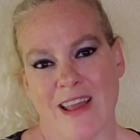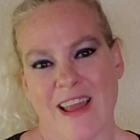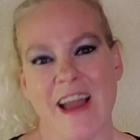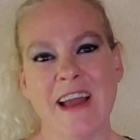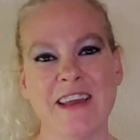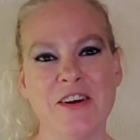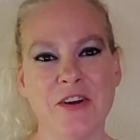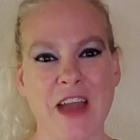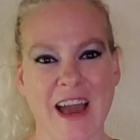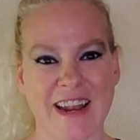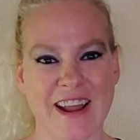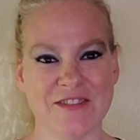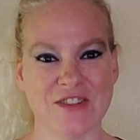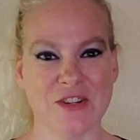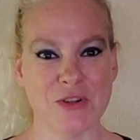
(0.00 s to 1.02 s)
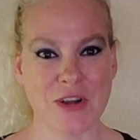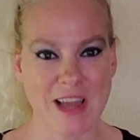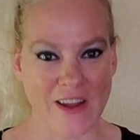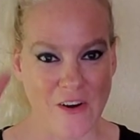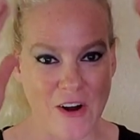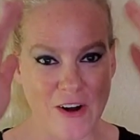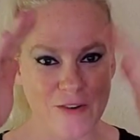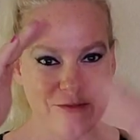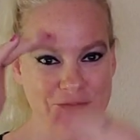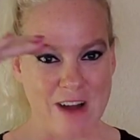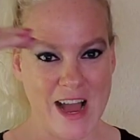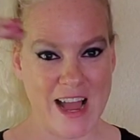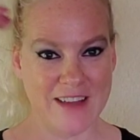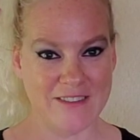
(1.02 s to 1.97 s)
you kind of have to look at all
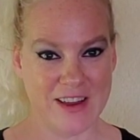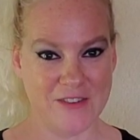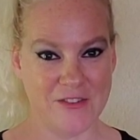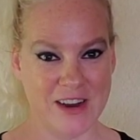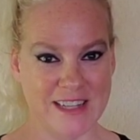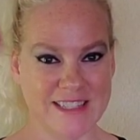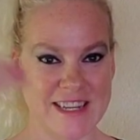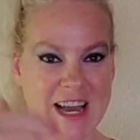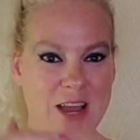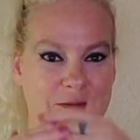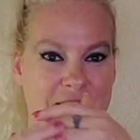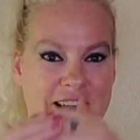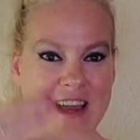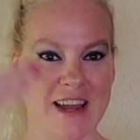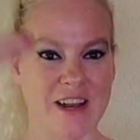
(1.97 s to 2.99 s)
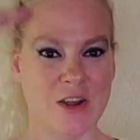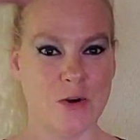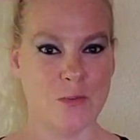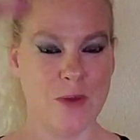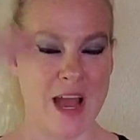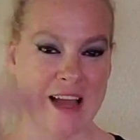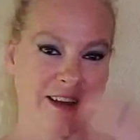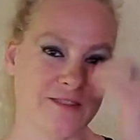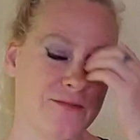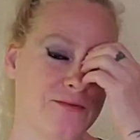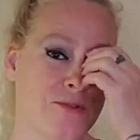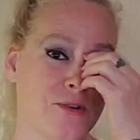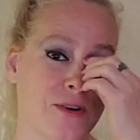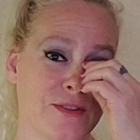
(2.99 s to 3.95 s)
five at one time and kind of go back
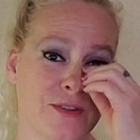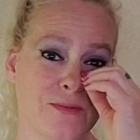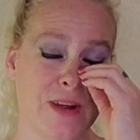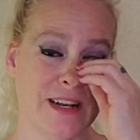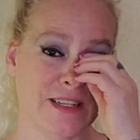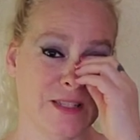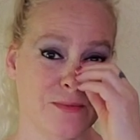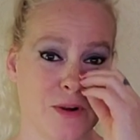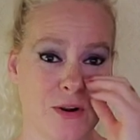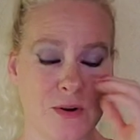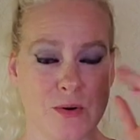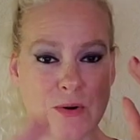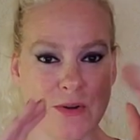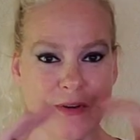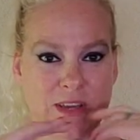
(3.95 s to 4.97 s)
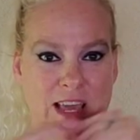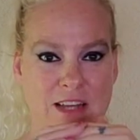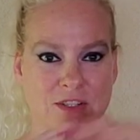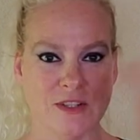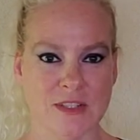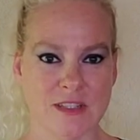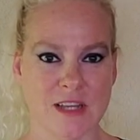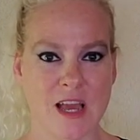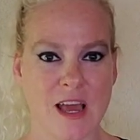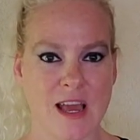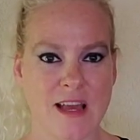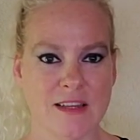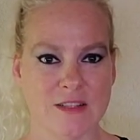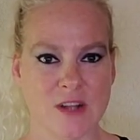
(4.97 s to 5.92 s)
and forth to write a SMART goal. You can't just
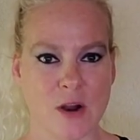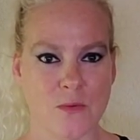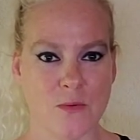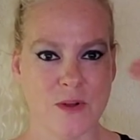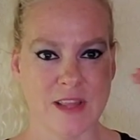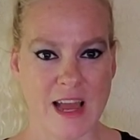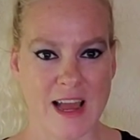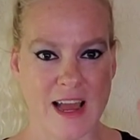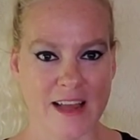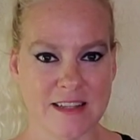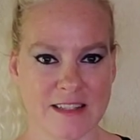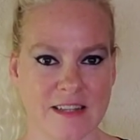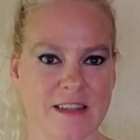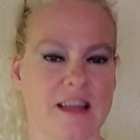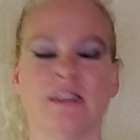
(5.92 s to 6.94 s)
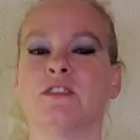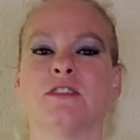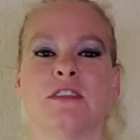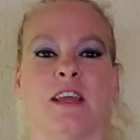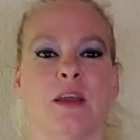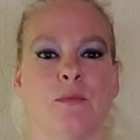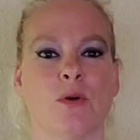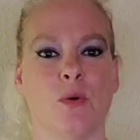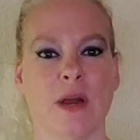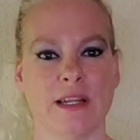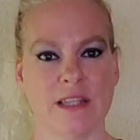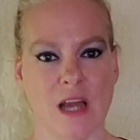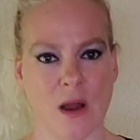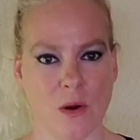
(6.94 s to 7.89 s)
start with S and then just keep
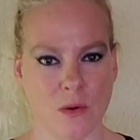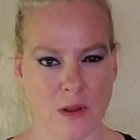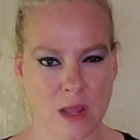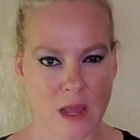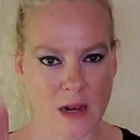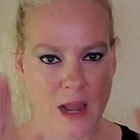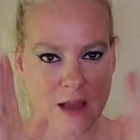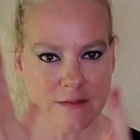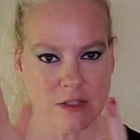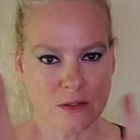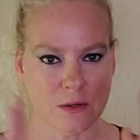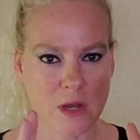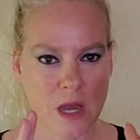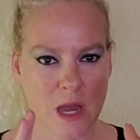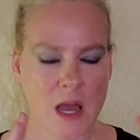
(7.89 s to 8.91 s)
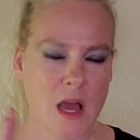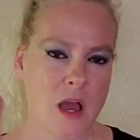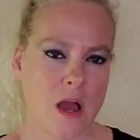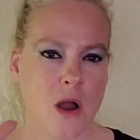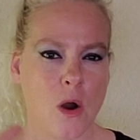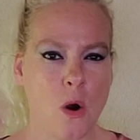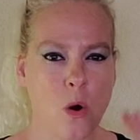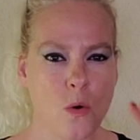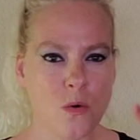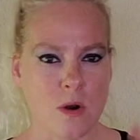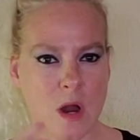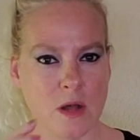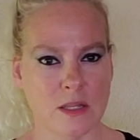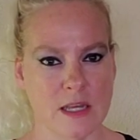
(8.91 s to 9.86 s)
going down. You kind of have to
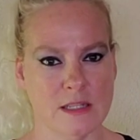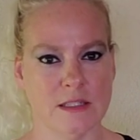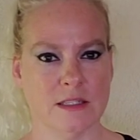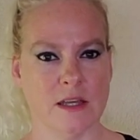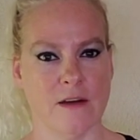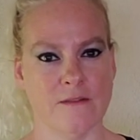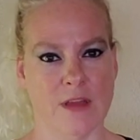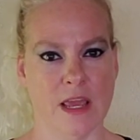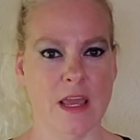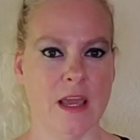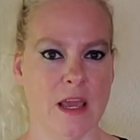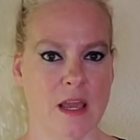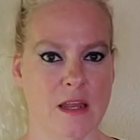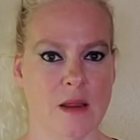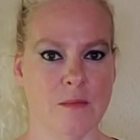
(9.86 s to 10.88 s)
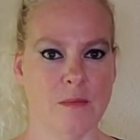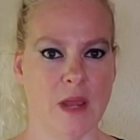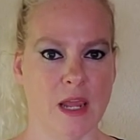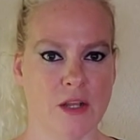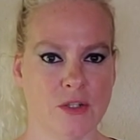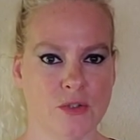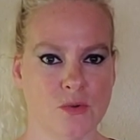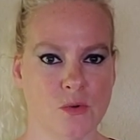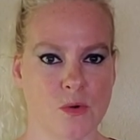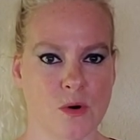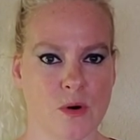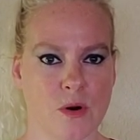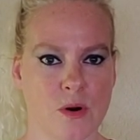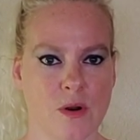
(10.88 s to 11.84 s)
hone all this stuff in and make
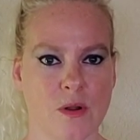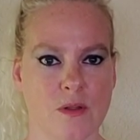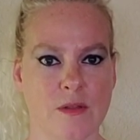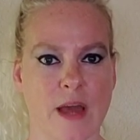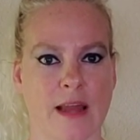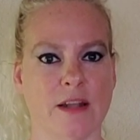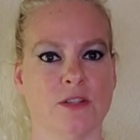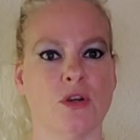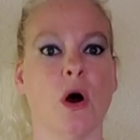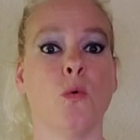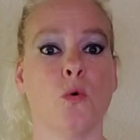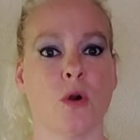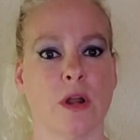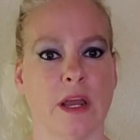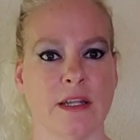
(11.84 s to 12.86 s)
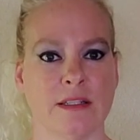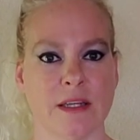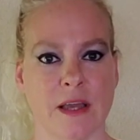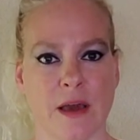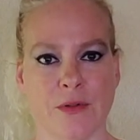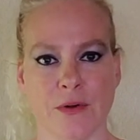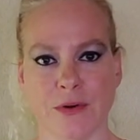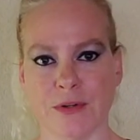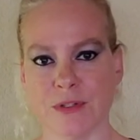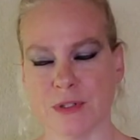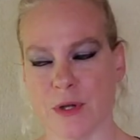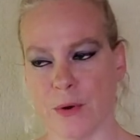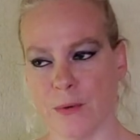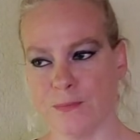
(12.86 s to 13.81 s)
sure that it's all working together.
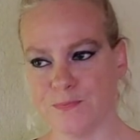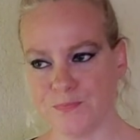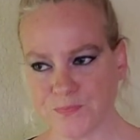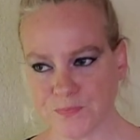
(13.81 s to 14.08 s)
So